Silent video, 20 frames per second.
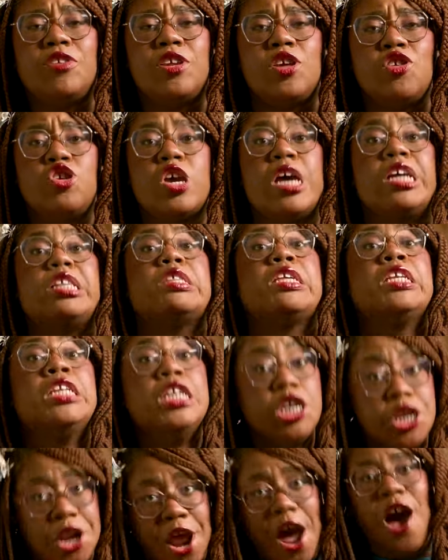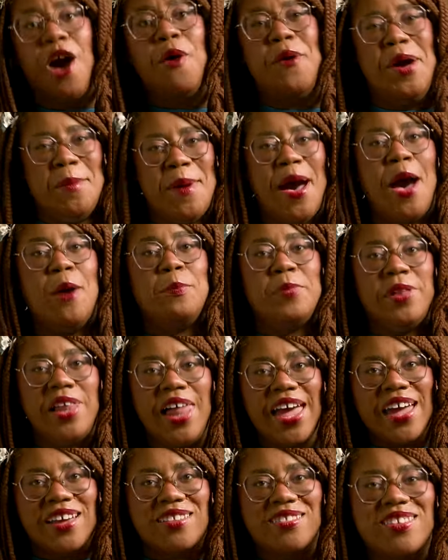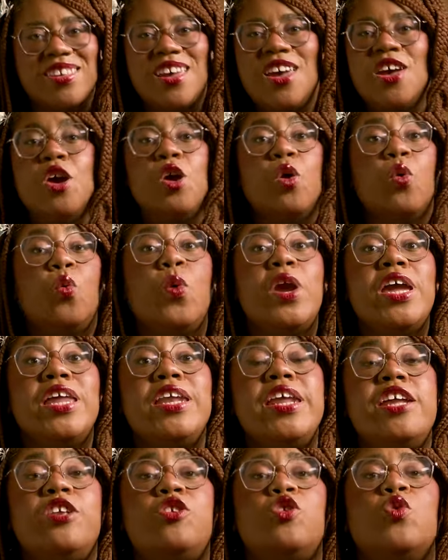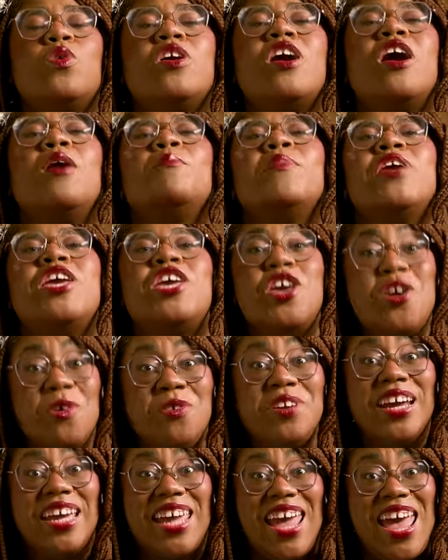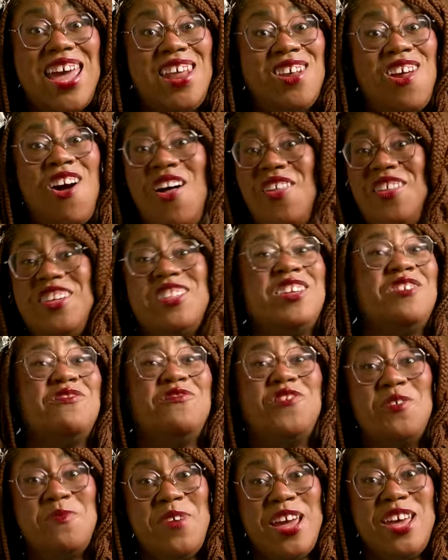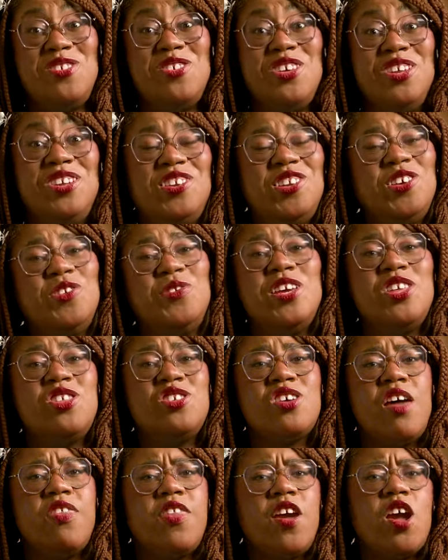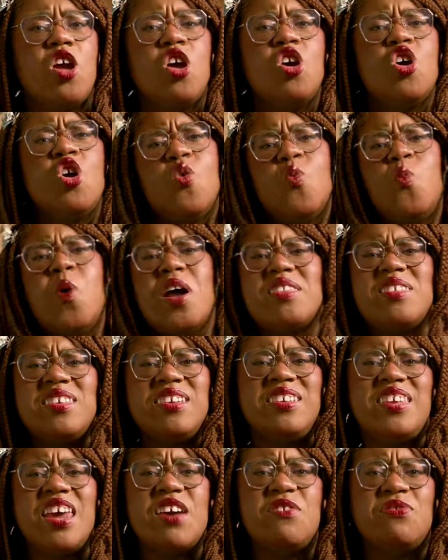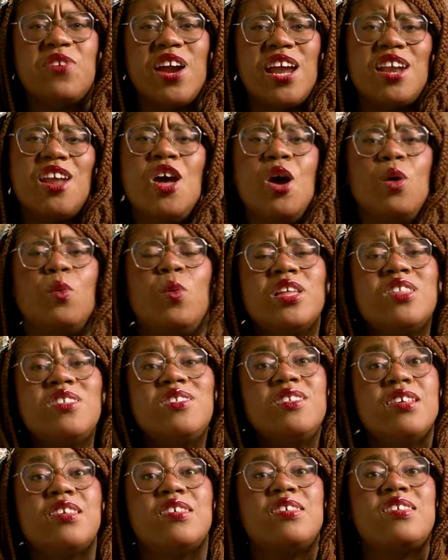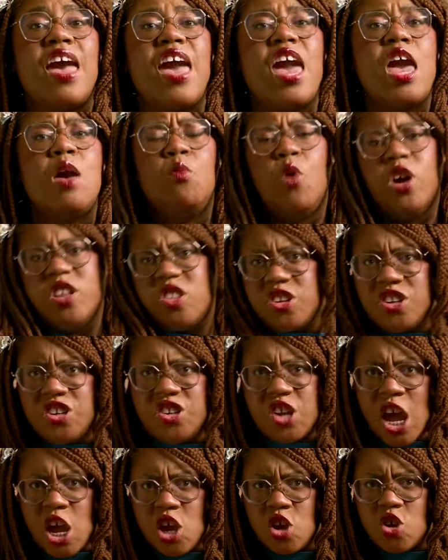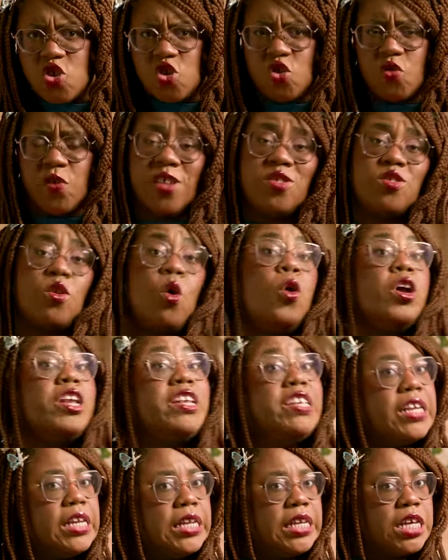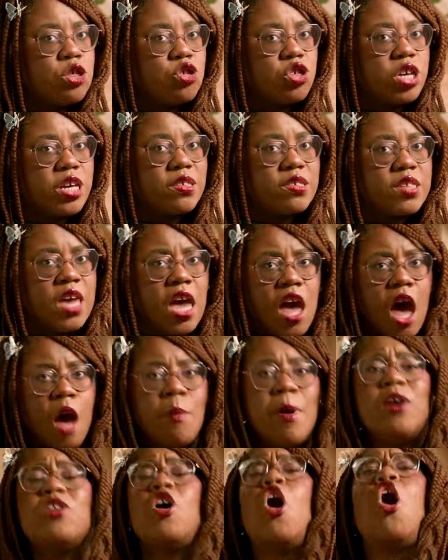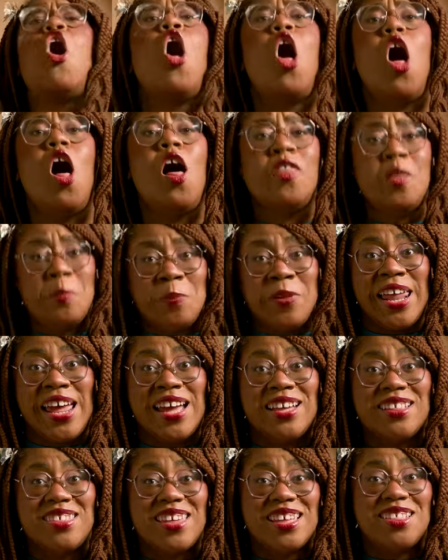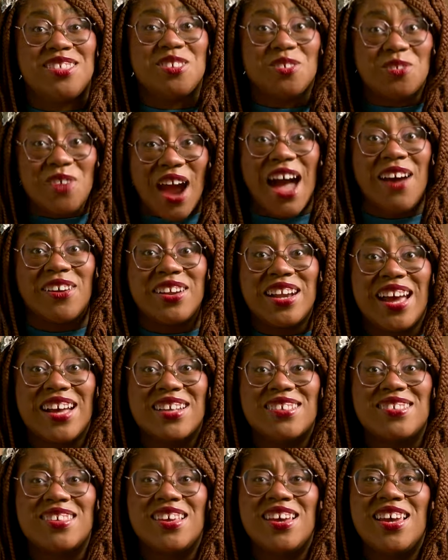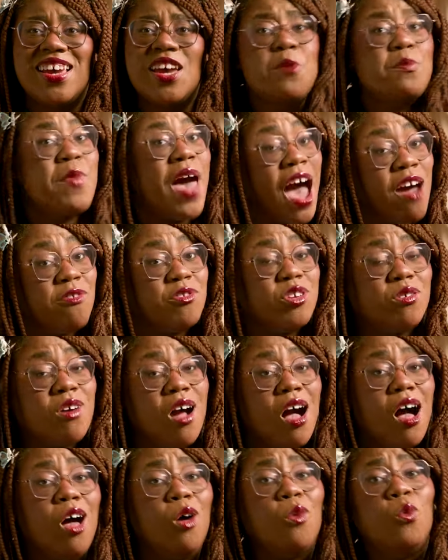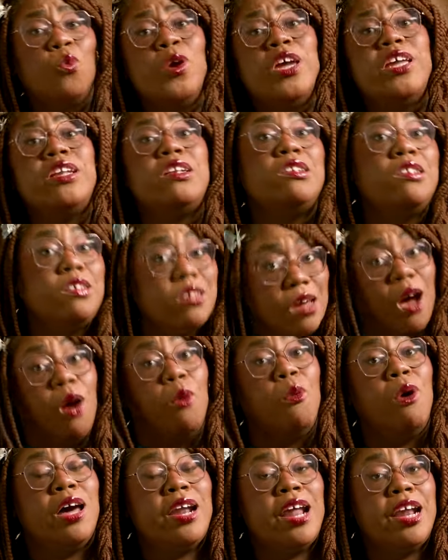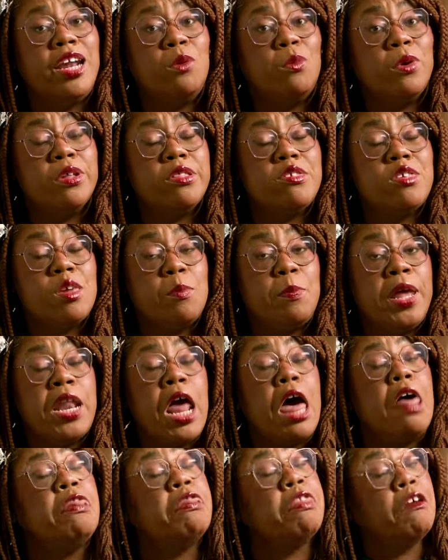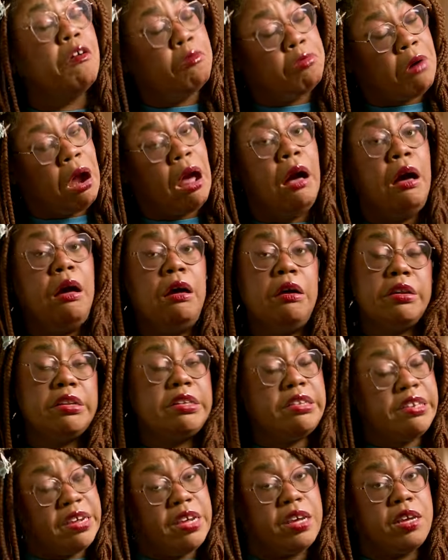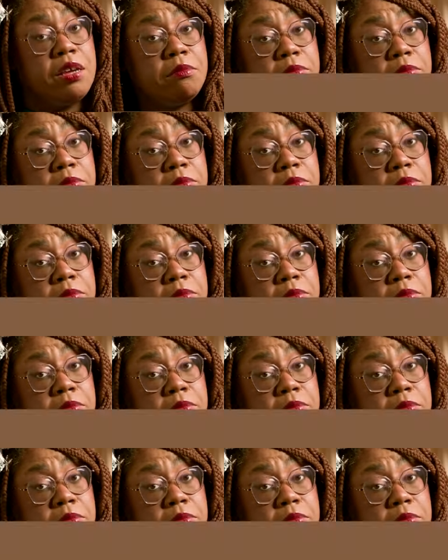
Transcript: to just know about plants. We need to communicate all this information to each other. What's different, what's the same, what's dangerous or delicious about all the plants that surround us. After all, we don't want anyone sipping the wrong tea.